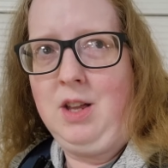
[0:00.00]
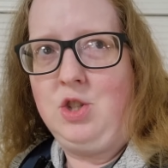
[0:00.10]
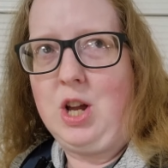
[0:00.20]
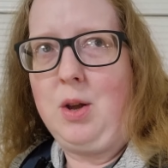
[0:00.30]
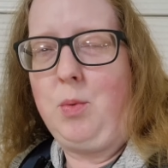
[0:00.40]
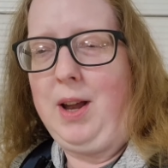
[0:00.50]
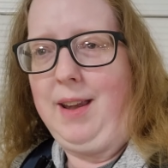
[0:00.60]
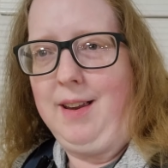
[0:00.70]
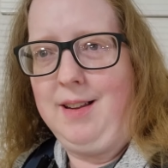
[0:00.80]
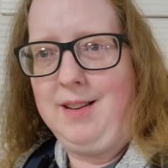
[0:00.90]
John Wayne.
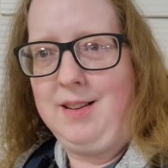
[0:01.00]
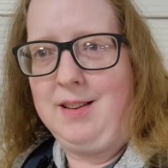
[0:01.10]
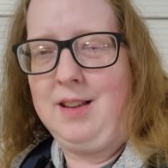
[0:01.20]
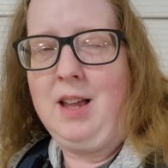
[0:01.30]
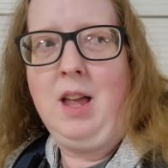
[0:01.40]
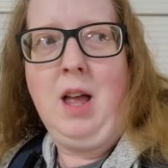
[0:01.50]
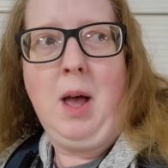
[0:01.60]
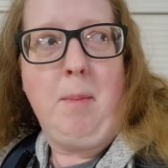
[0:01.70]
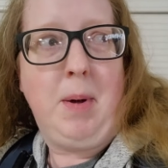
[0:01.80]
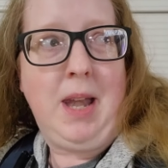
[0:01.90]

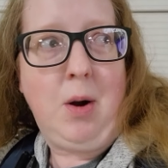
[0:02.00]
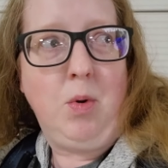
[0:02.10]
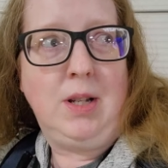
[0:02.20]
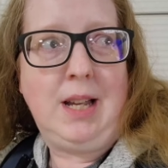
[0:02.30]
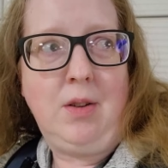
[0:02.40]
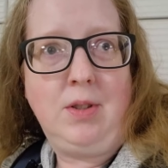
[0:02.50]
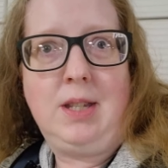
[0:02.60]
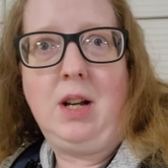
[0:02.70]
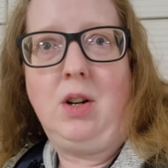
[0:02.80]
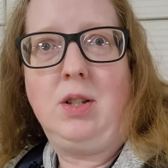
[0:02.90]
But now we're
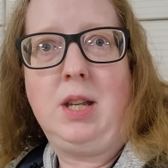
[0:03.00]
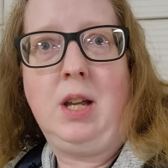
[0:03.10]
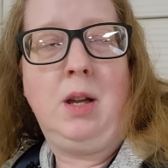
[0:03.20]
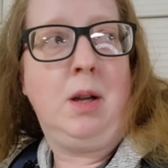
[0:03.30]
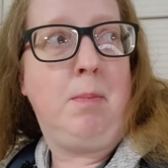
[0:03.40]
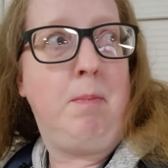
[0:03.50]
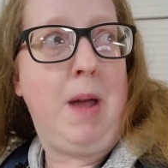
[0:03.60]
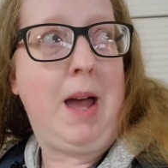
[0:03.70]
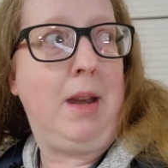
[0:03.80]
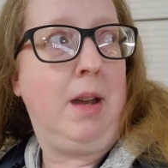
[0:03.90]
downstairs
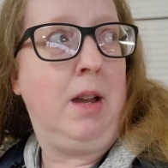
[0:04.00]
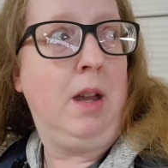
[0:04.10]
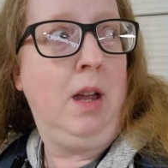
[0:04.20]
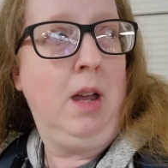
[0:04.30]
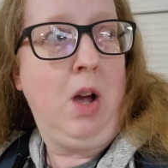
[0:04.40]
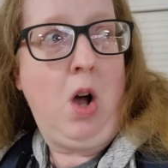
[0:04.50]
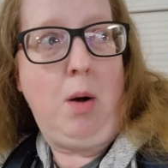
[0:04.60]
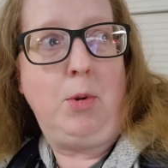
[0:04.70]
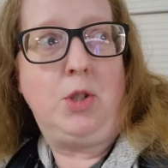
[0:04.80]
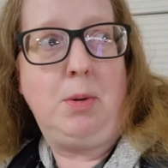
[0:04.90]
at
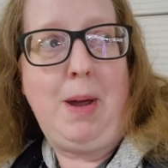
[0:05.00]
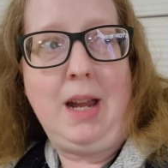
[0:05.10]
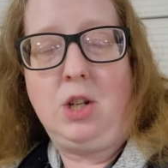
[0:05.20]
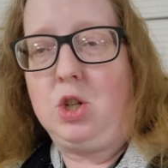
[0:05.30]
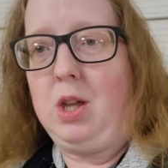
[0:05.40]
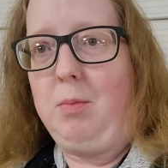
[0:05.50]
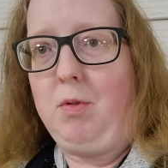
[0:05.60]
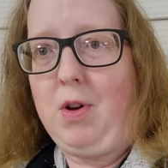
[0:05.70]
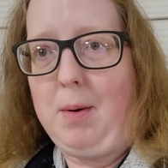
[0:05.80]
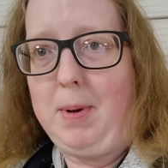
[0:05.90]
almost a baggage claim.
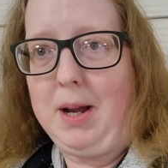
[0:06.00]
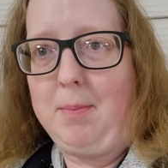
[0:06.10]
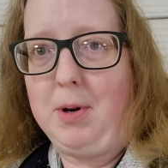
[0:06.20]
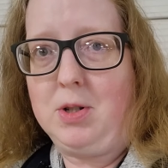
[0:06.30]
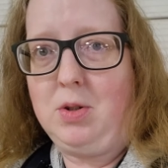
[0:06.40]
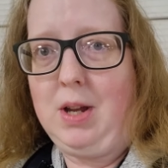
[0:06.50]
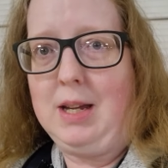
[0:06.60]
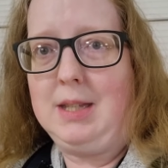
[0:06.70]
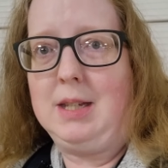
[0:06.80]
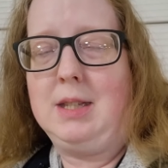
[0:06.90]
We've got to pick up our
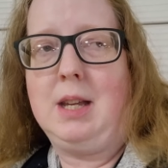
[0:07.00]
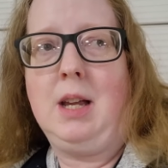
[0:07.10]
suitcases,